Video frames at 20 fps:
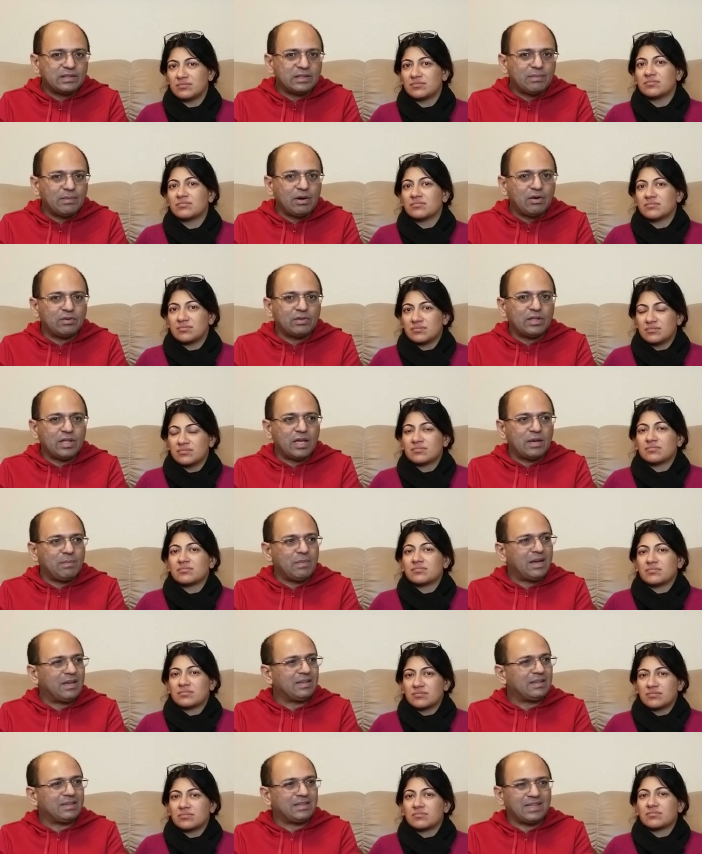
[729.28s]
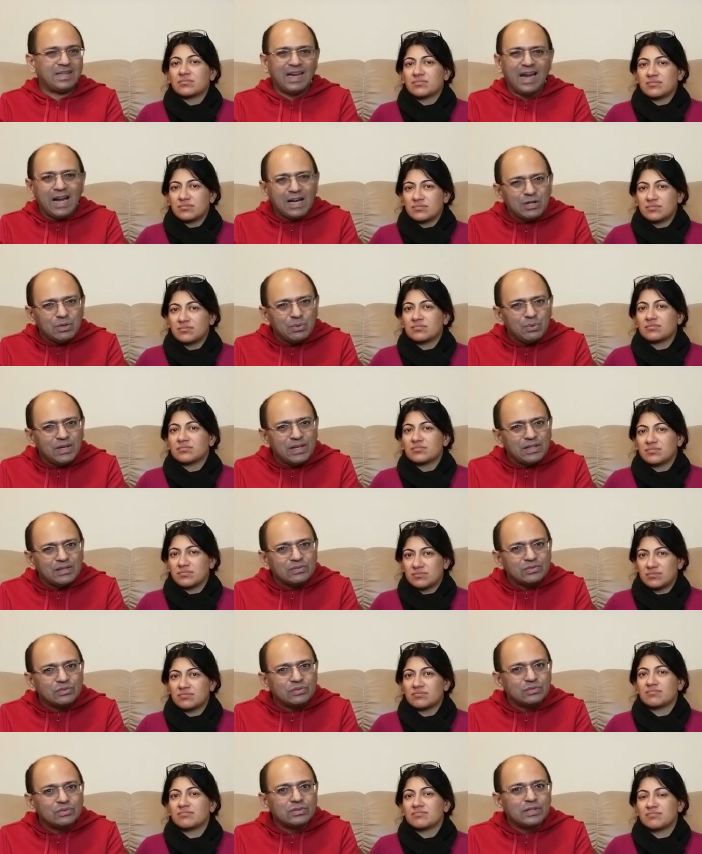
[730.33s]
Speaker 1: about them, and they are doing
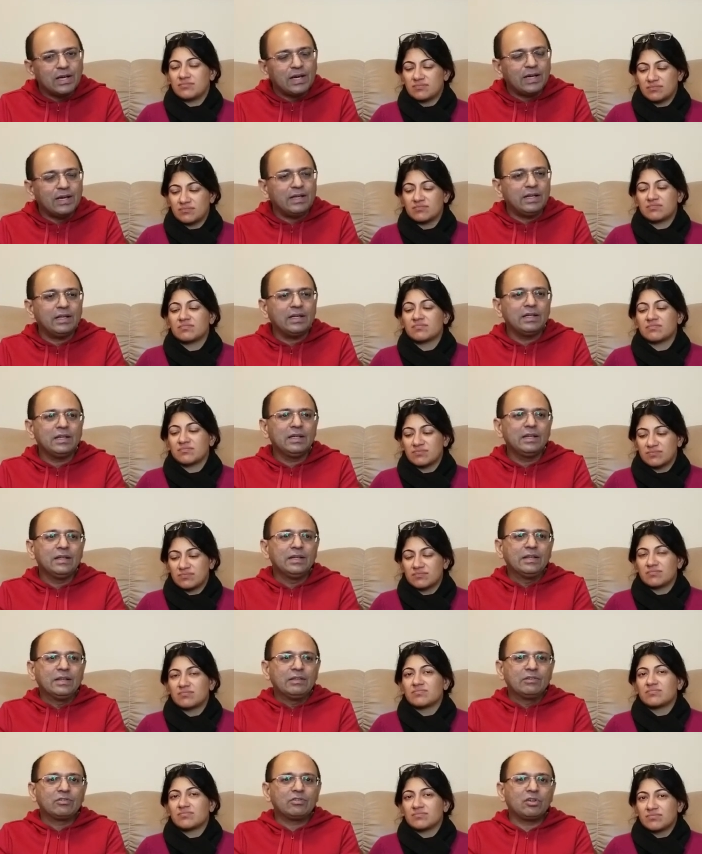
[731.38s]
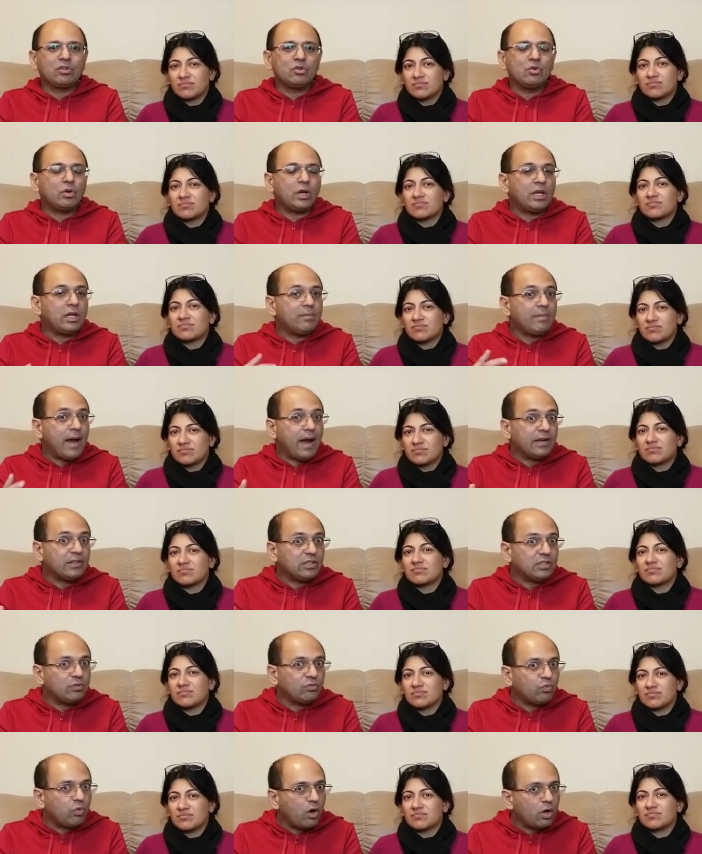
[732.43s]
suicide. So you can imagine
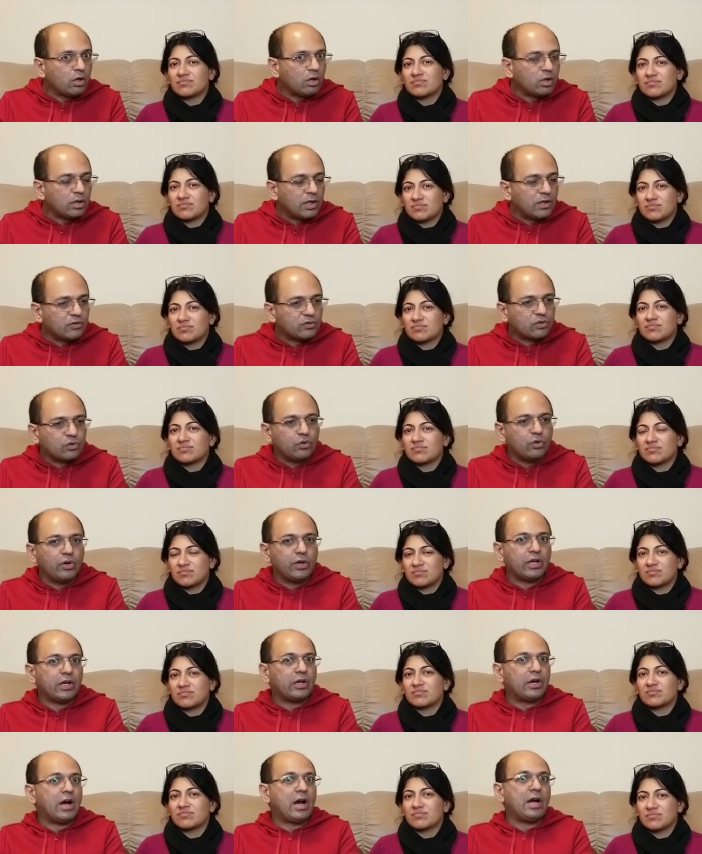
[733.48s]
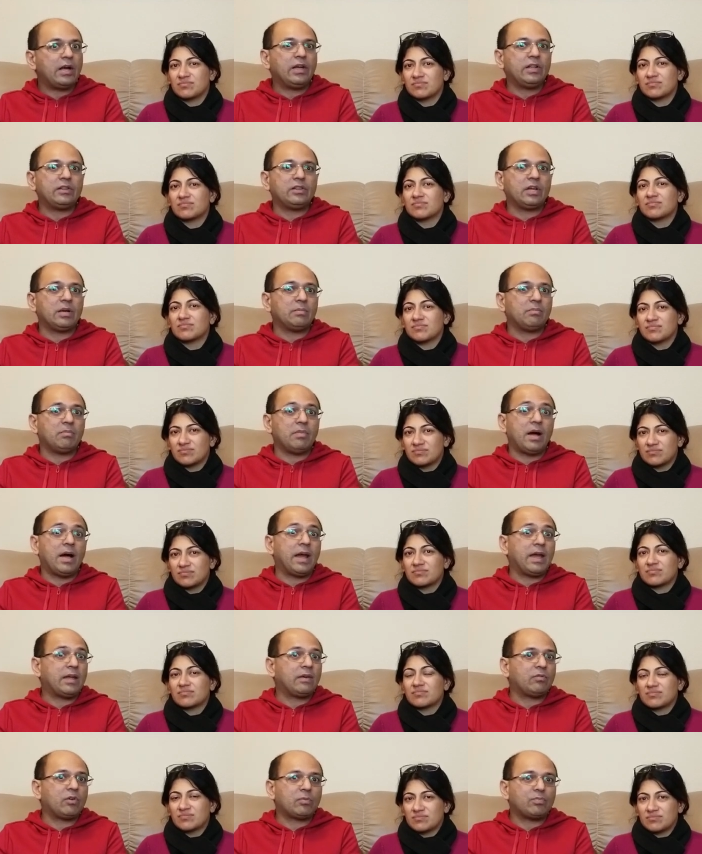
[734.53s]
what is going on in their mind,
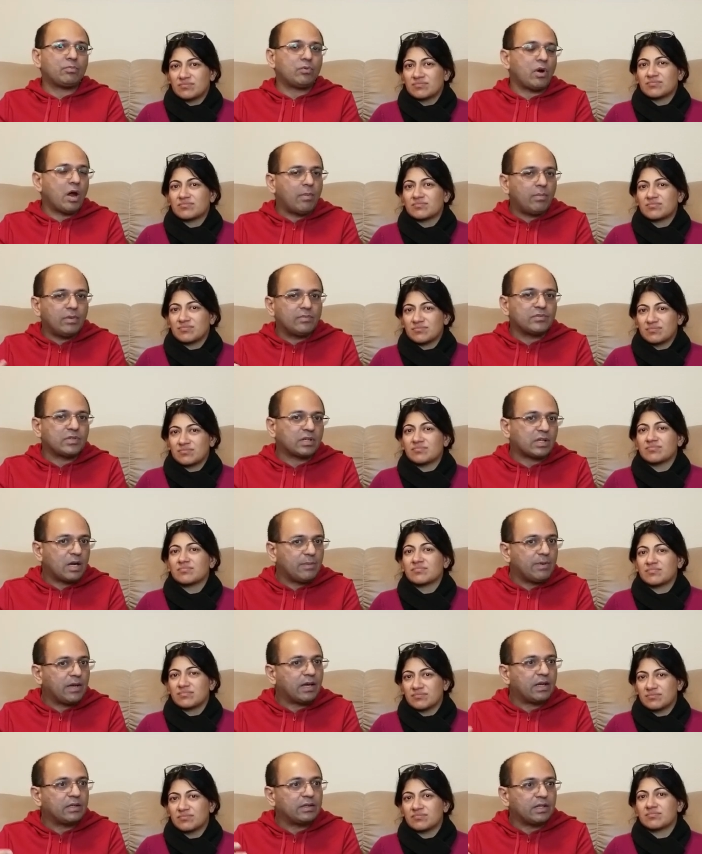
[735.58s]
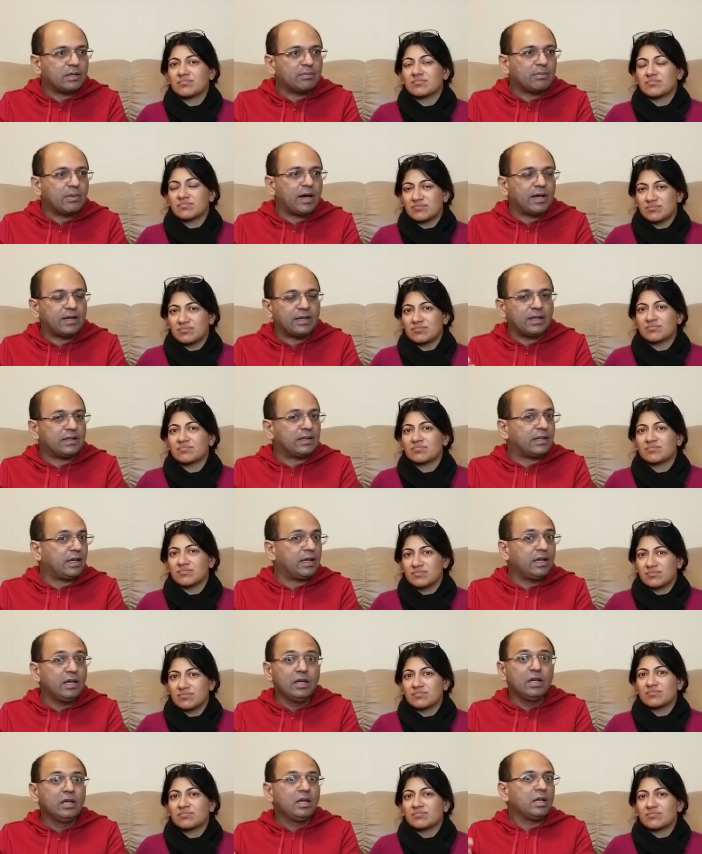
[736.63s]
what problems are coming in their mind that they
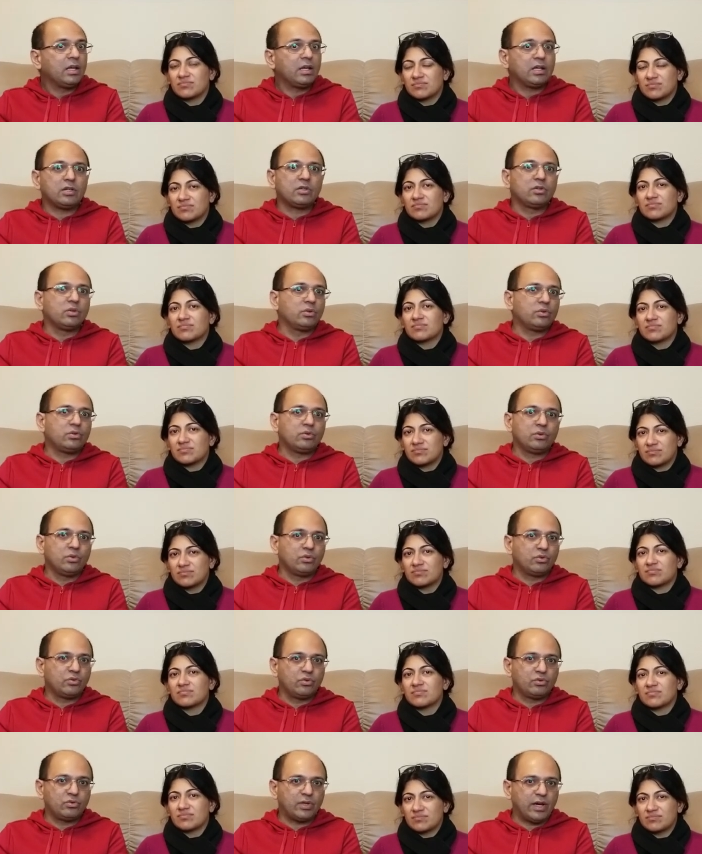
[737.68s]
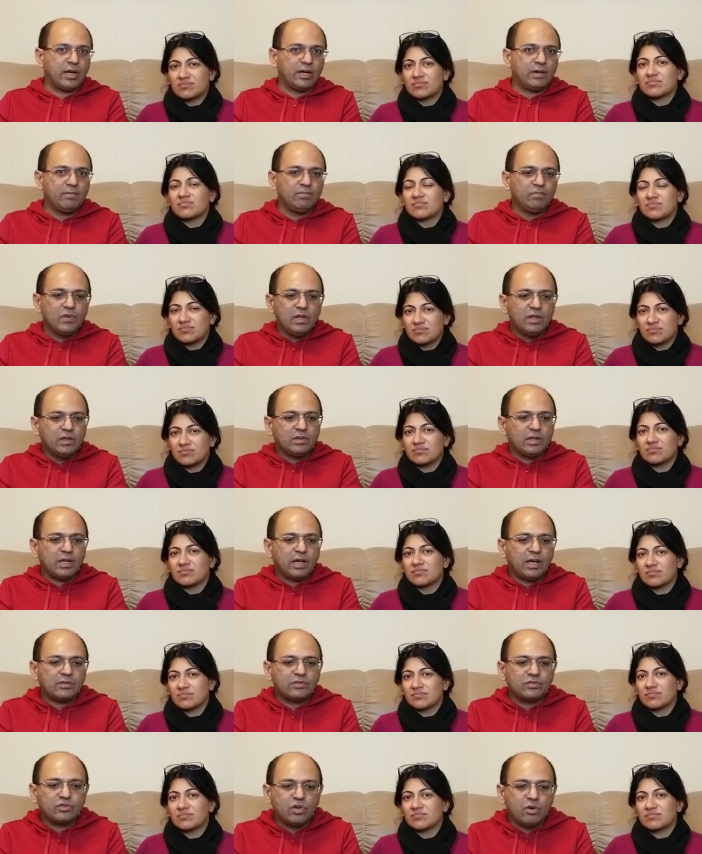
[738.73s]
do do suicide. There are
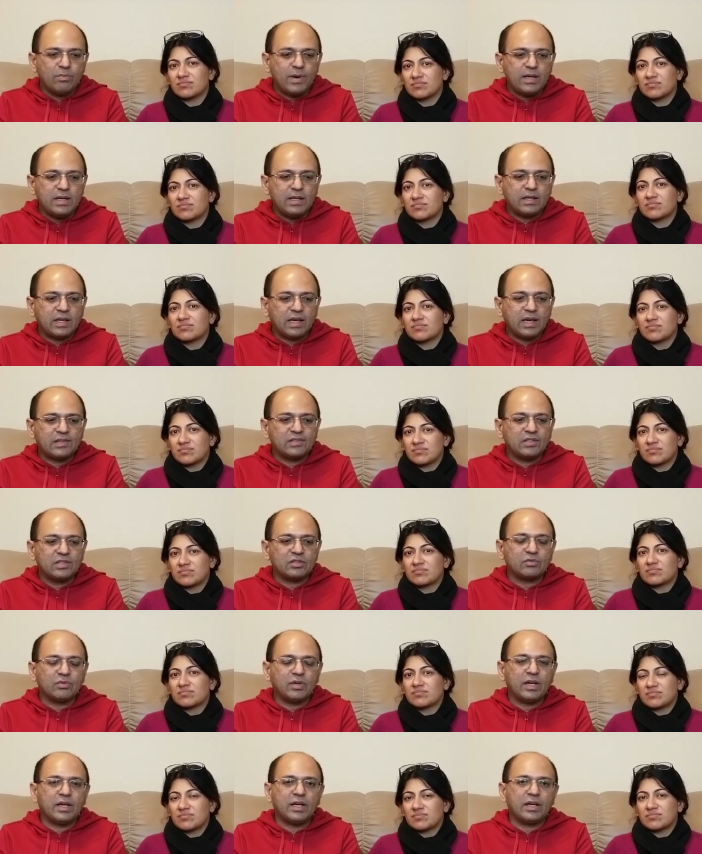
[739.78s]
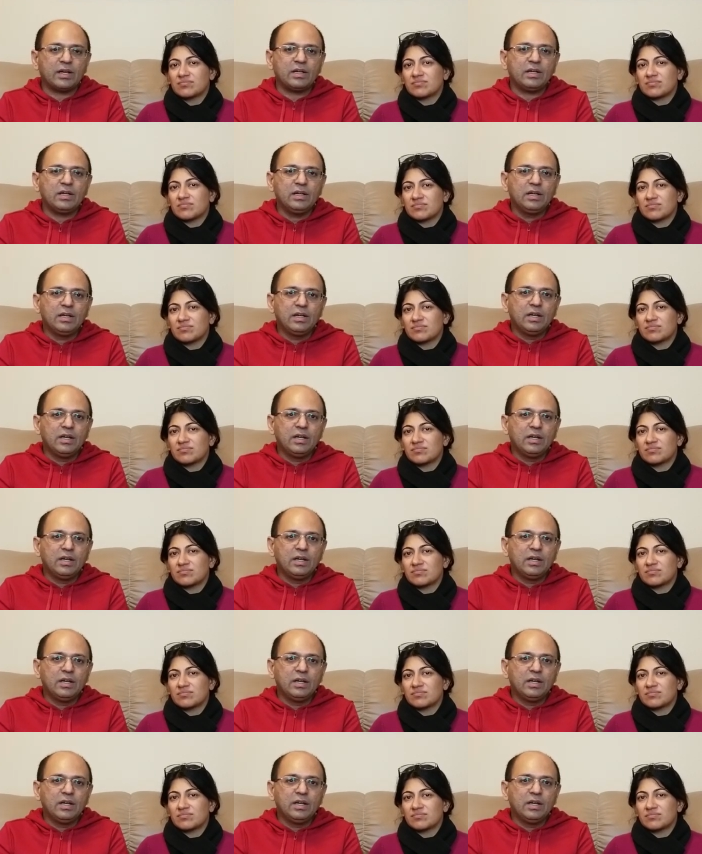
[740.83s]
so many cases where